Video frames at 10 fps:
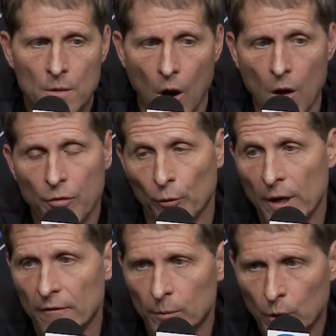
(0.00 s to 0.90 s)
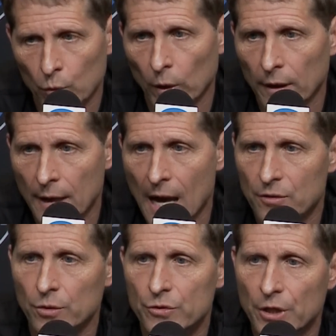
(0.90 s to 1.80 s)
all three of them could win a
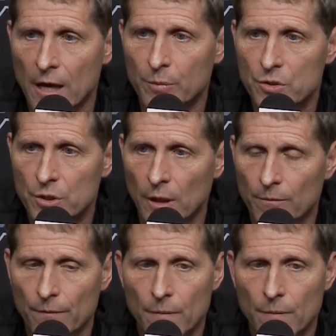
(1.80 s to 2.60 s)
national championship.